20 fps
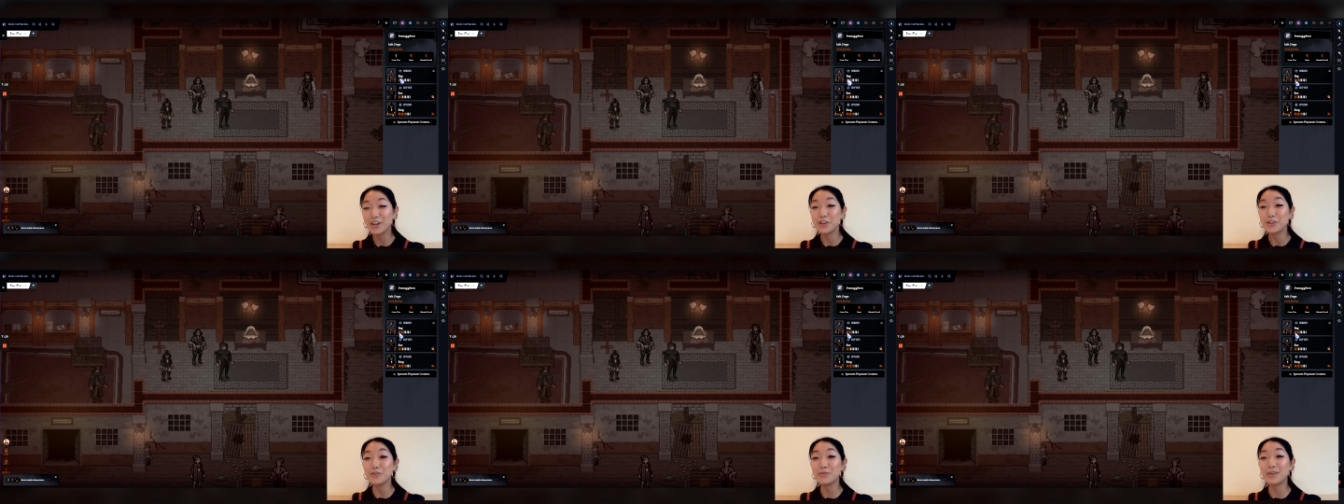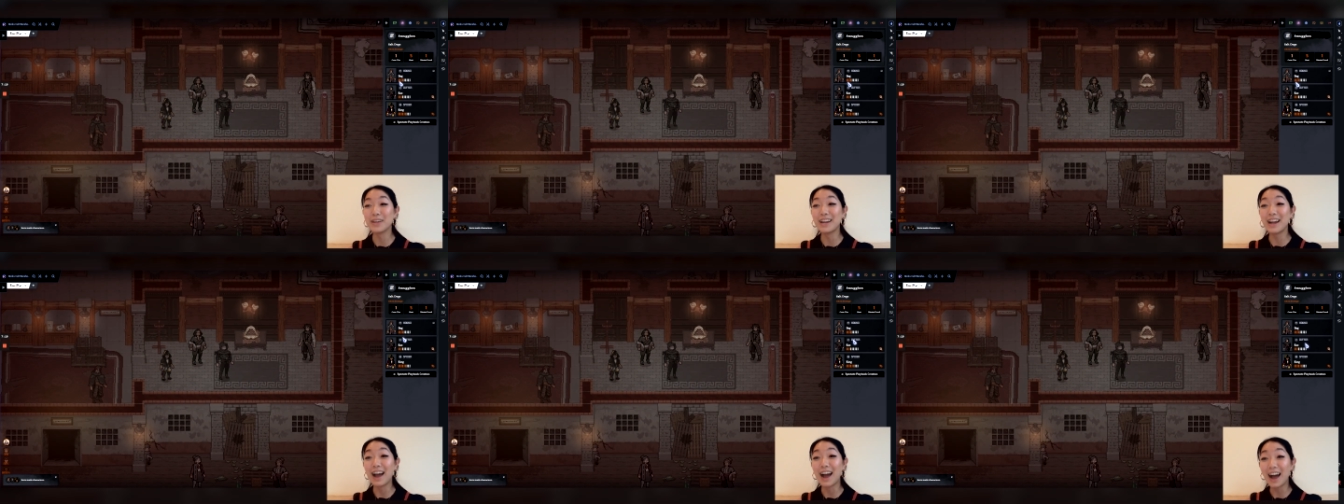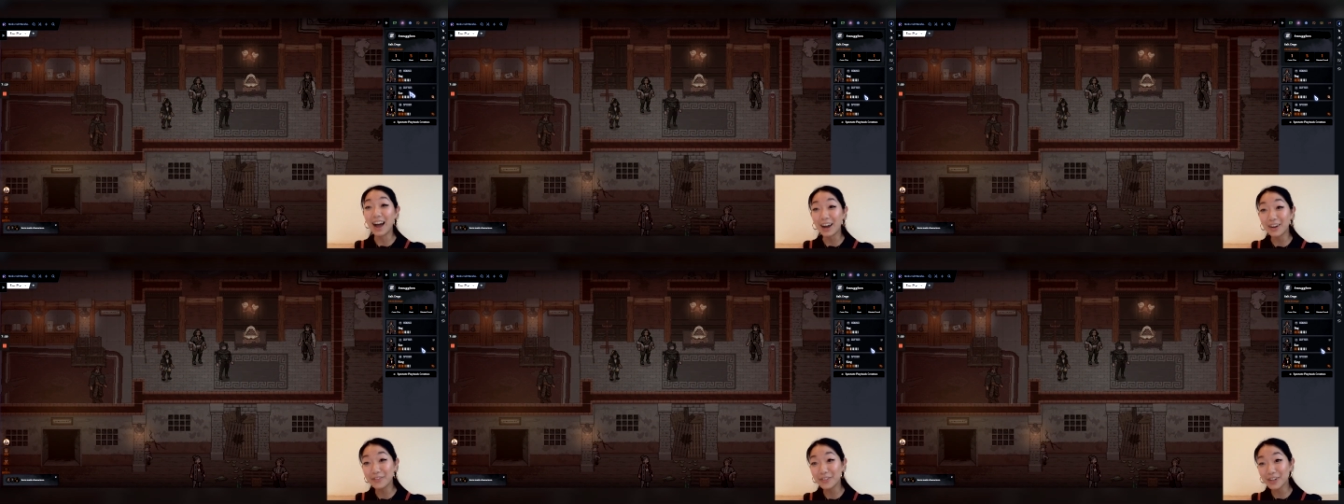You can
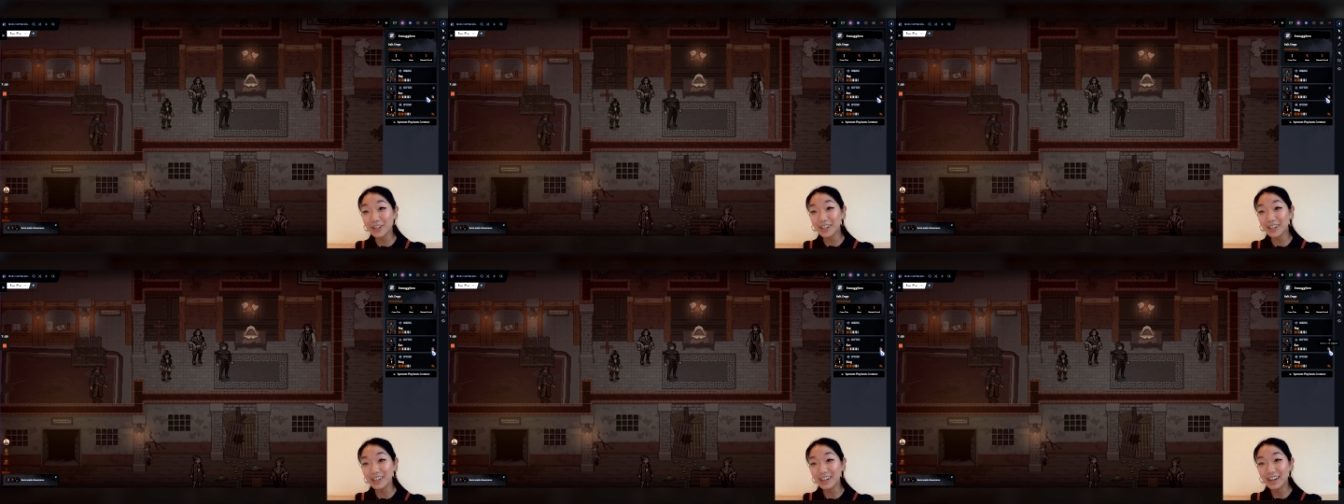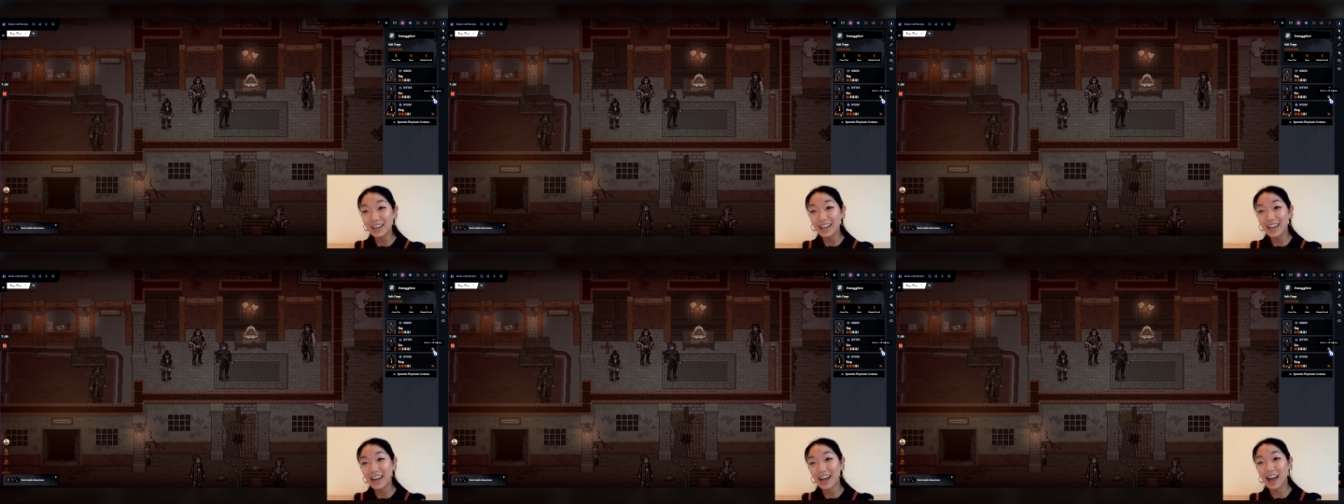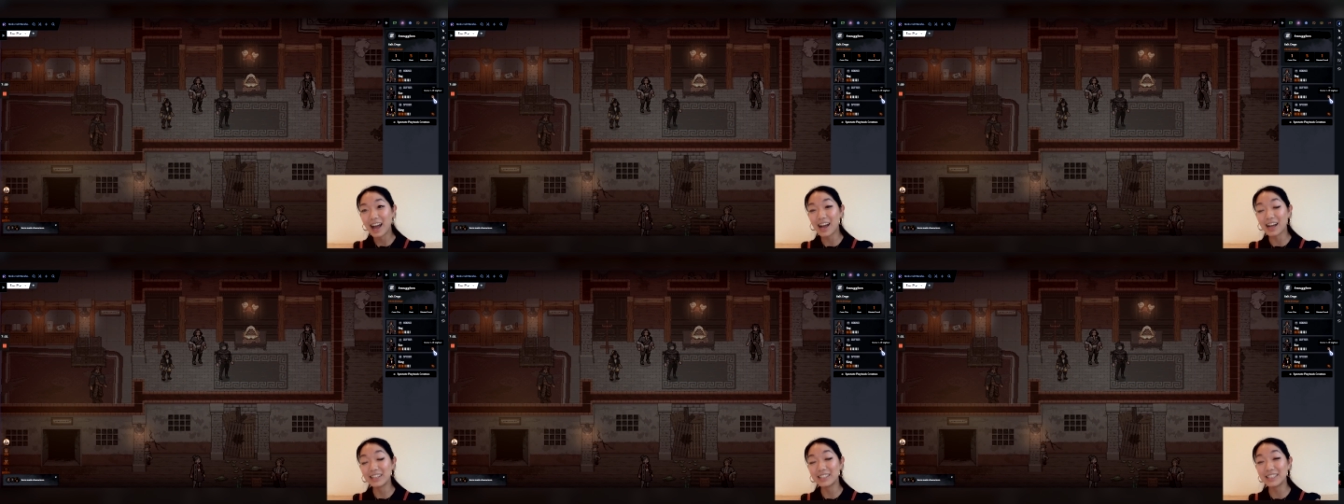hover
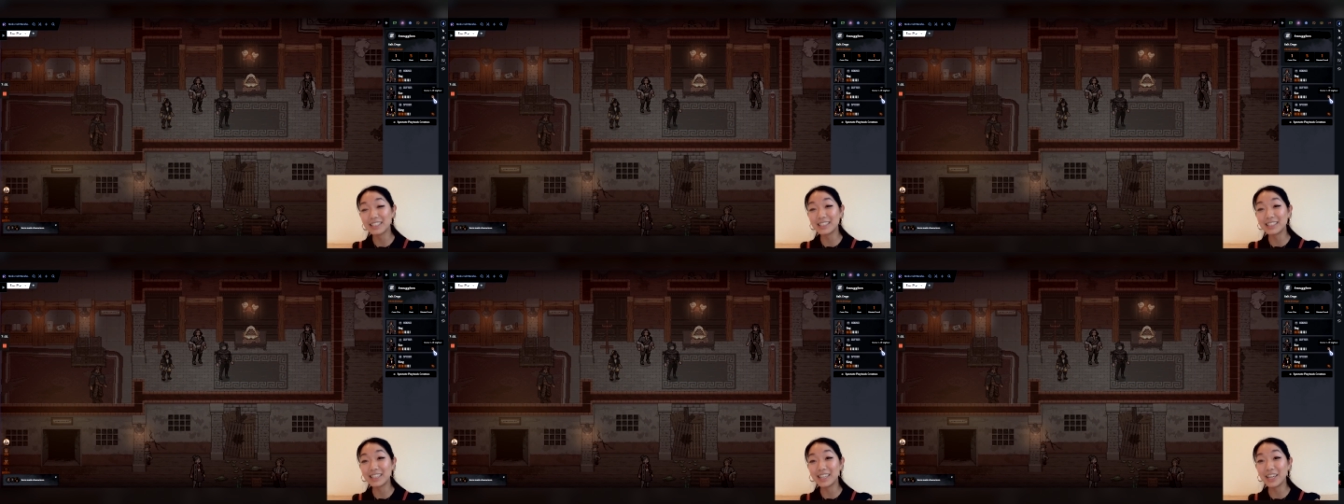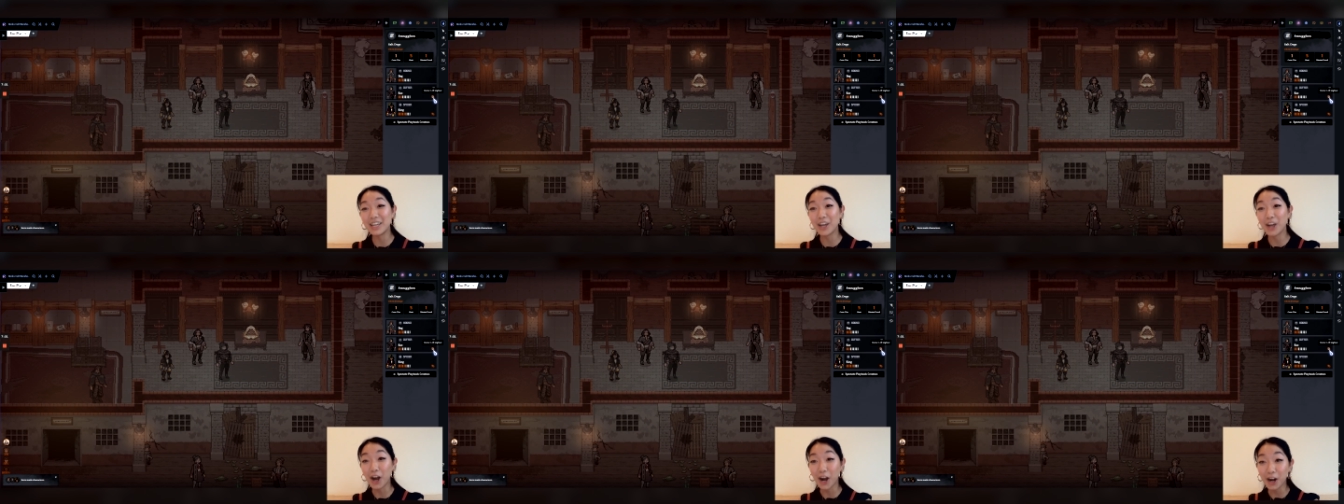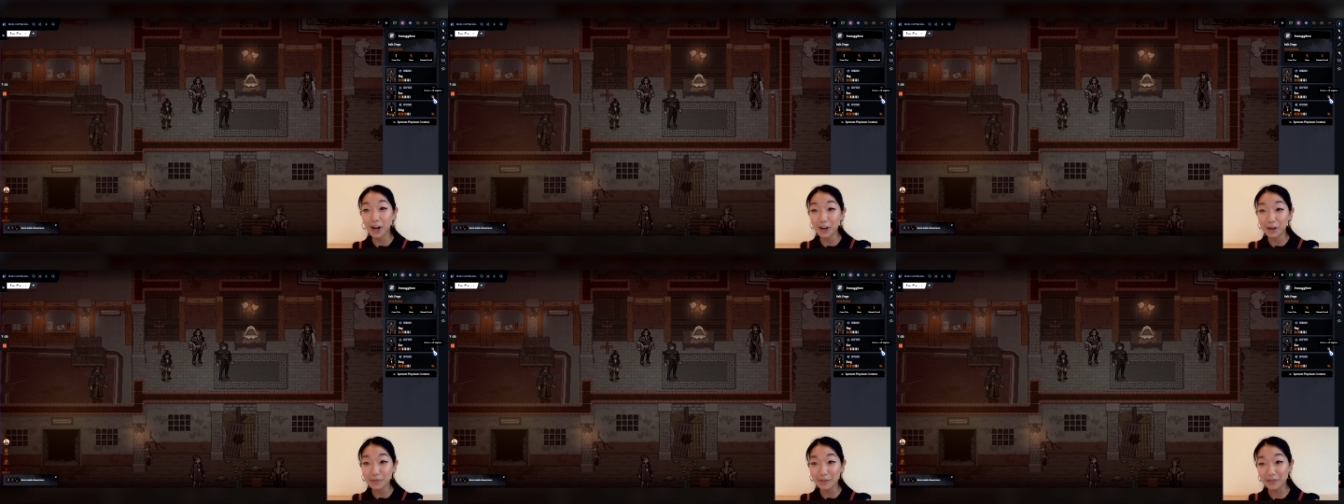to see
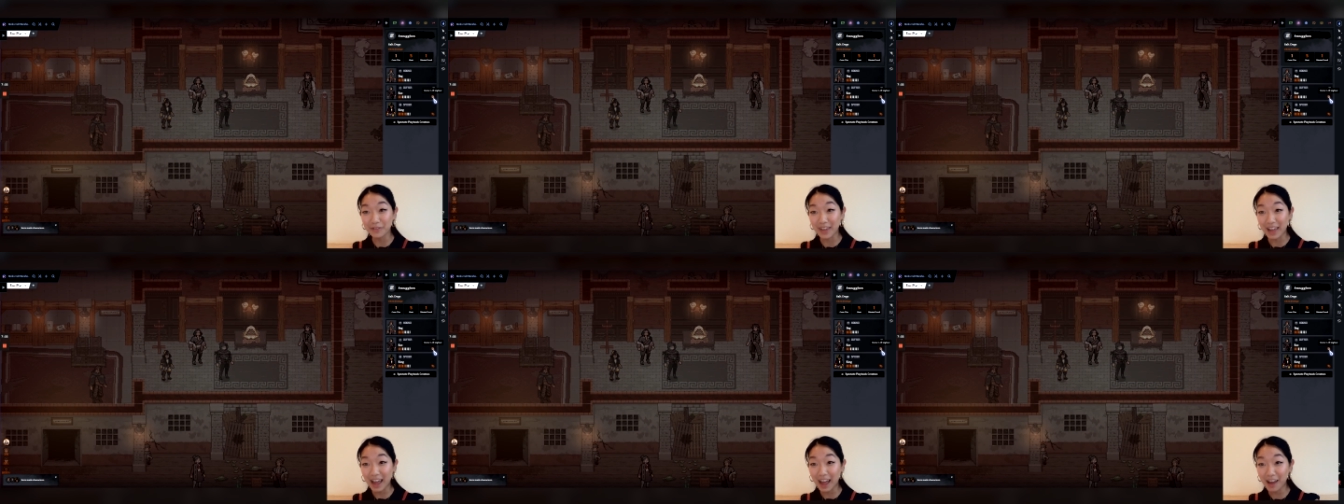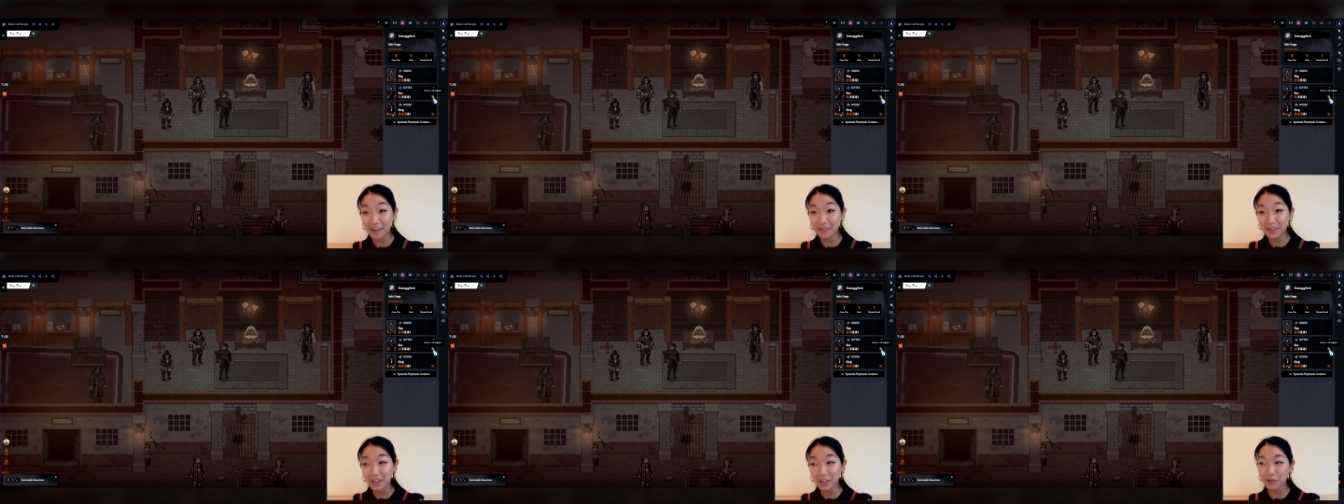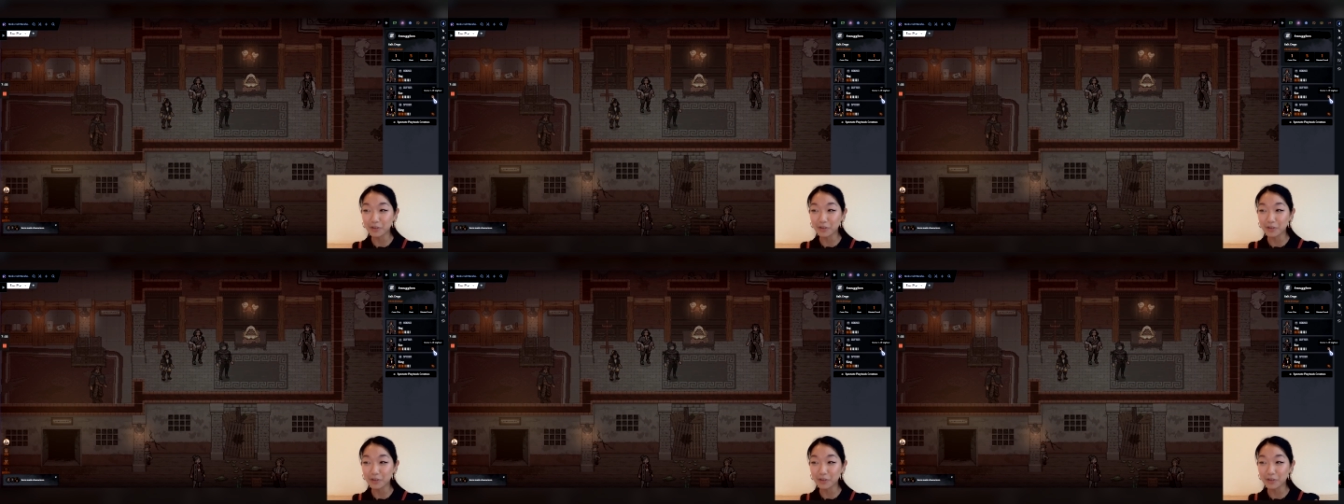harm if they have any.